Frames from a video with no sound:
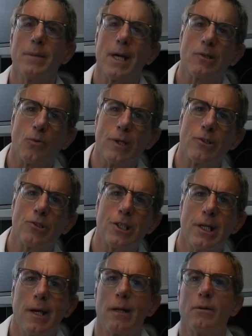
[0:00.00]
I'm Dr. Richard
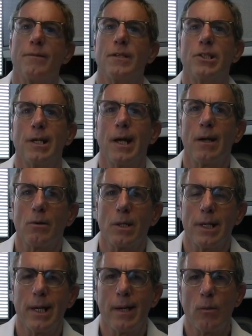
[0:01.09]
Giannato of the Giannato
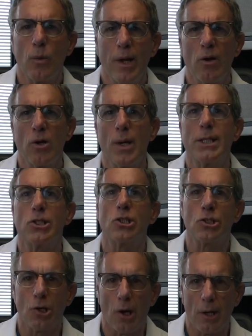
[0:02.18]
Clinic, and we are going to
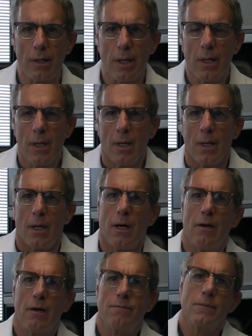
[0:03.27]
start
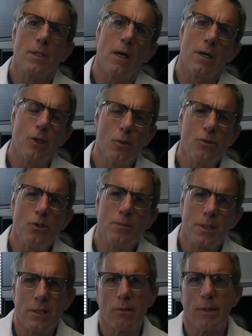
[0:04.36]
a YouTube
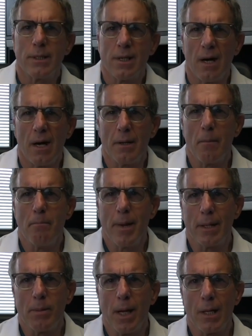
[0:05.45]
series on
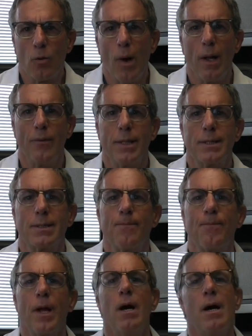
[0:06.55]
metabolic wellness.
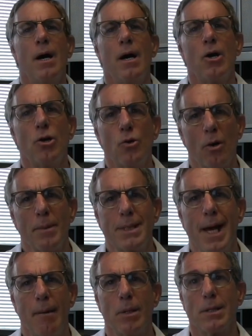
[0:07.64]
Your
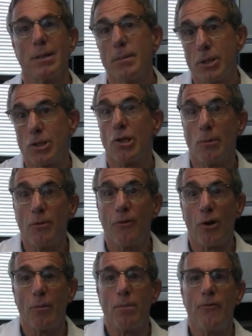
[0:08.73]
metabolism, it's a term you've
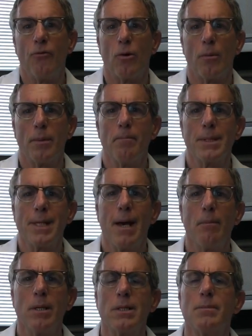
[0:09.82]
heard before, but
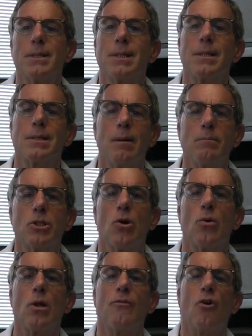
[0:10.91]
metabolism is the sum
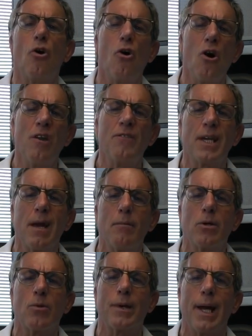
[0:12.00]
total of all of the
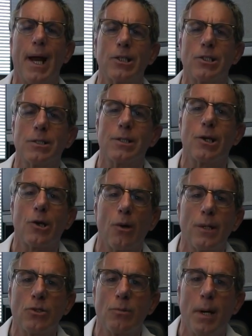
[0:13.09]
chemical reactions that
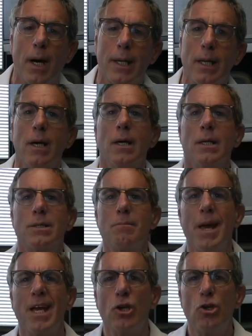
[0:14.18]
occur in your body to
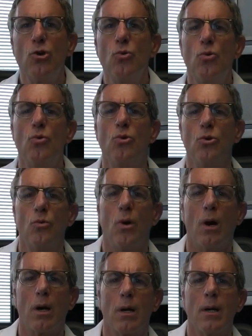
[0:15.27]
make you who you
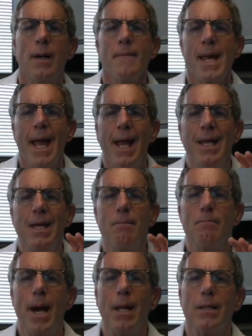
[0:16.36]
are. Any
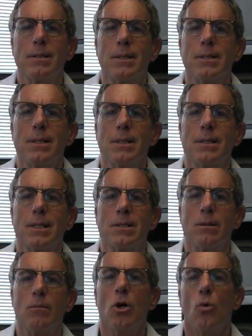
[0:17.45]
imbalances in the
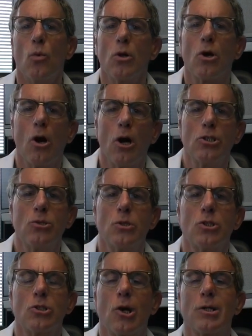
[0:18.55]
system will cause you to
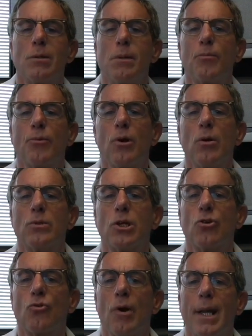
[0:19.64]
start to be prone to
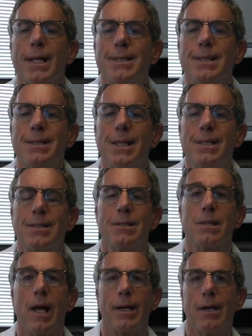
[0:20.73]
chronic
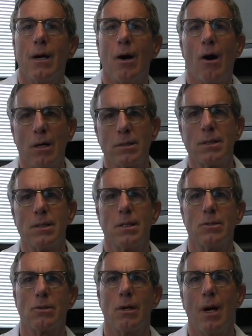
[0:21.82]
diseases like heart
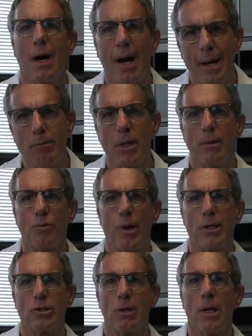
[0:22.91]
disease or high blood
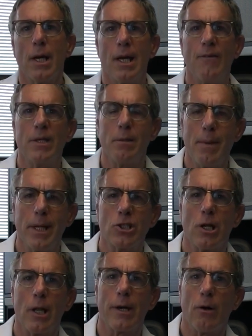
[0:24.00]
pressure, even
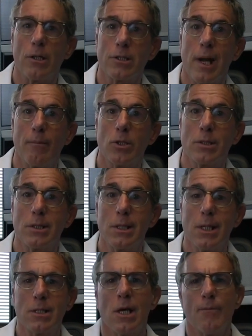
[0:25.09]
dementia like Alzheimer's
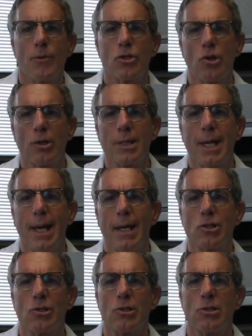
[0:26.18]
disease, certain
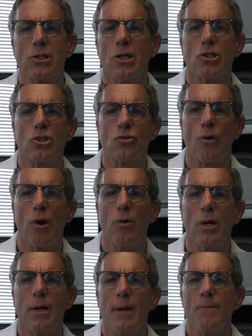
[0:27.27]
cancers,
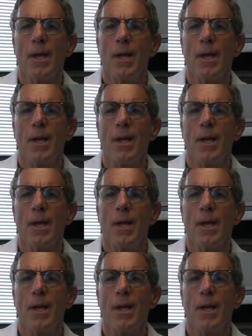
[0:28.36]
stroke.